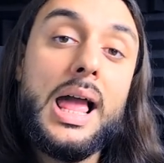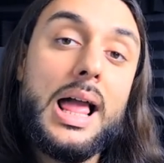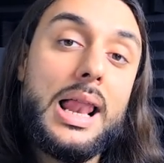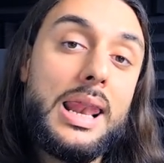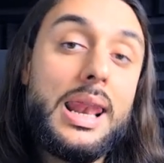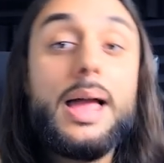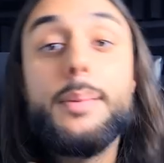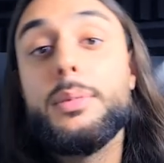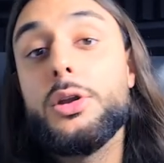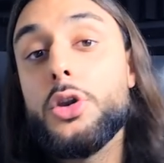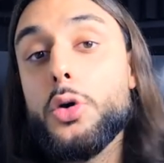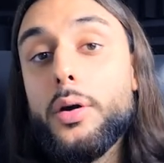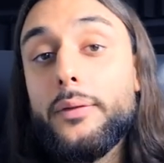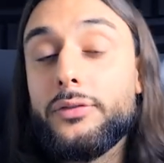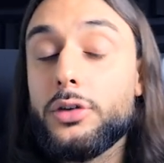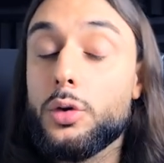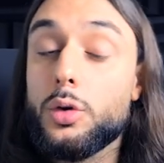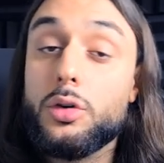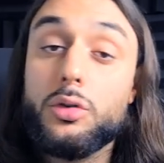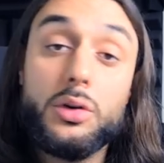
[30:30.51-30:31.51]
let me know
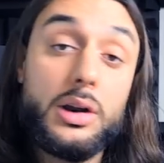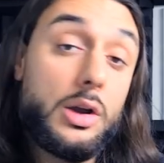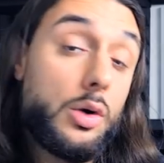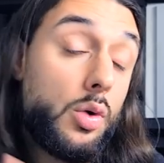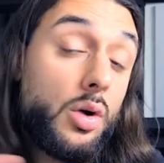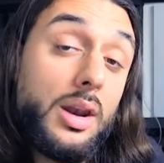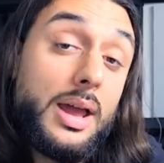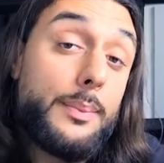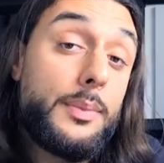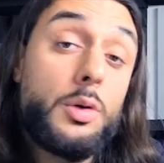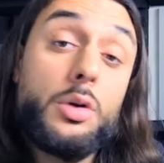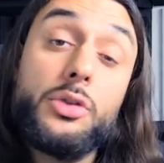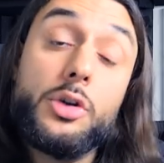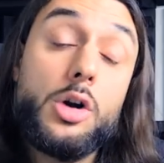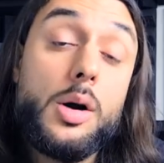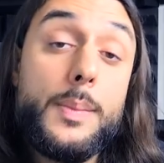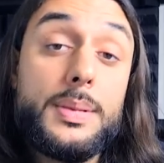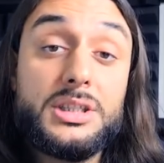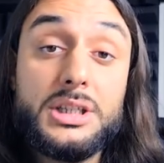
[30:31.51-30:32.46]
if you agree or let me know in the comment